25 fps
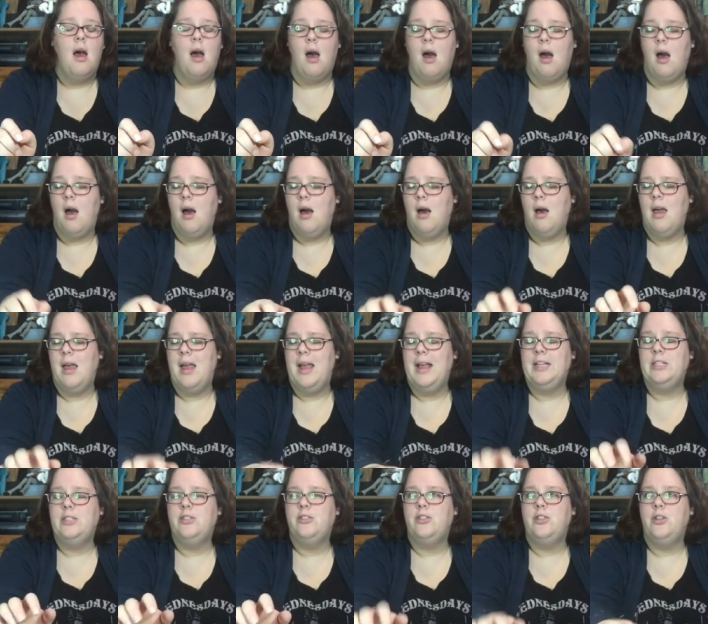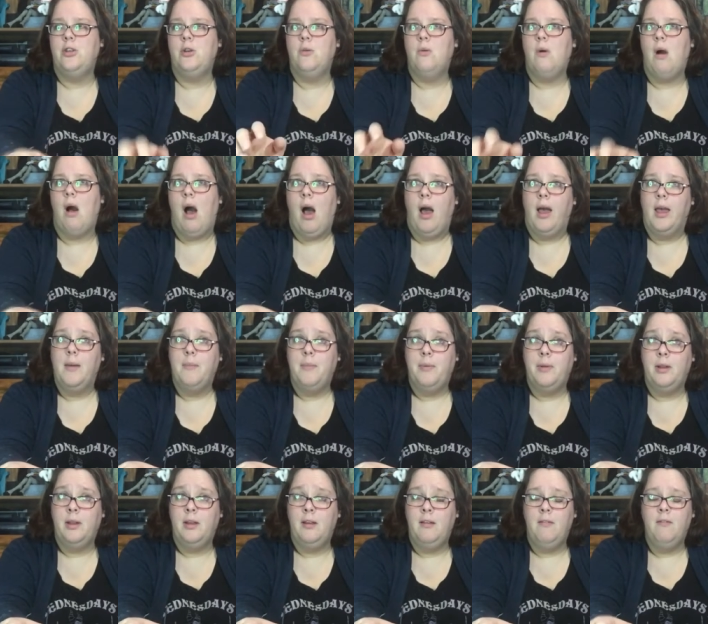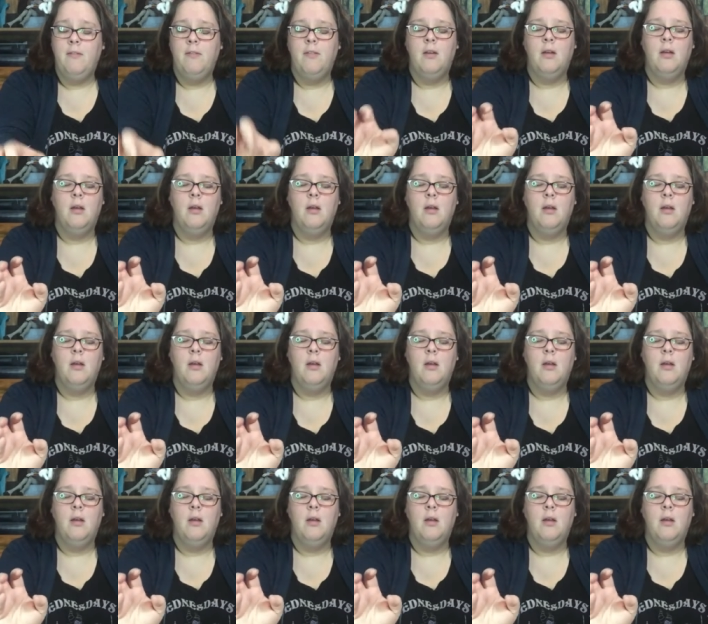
Uh, H U I, I believe.